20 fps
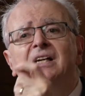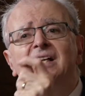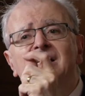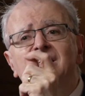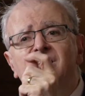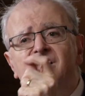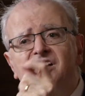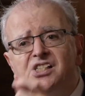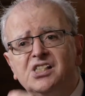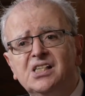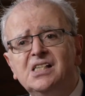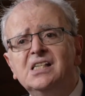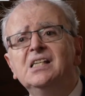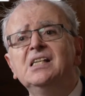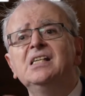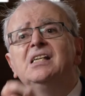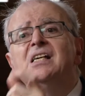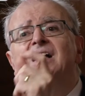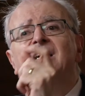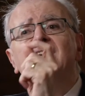
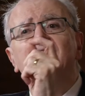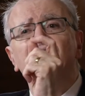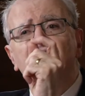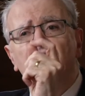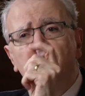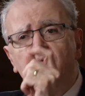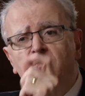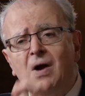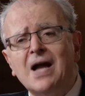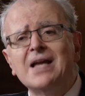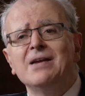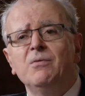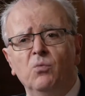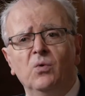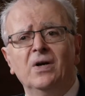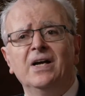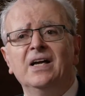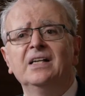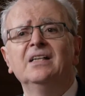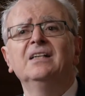see the right
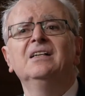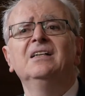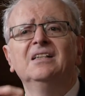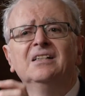way